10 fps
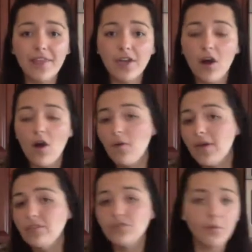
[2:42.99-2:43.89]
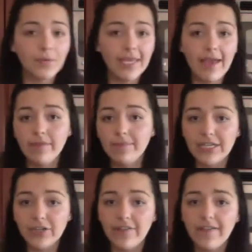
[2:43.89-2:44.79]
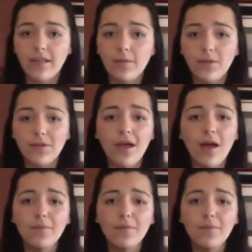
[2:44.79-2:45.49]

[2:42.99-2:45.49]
the go and you don't really have a blender available,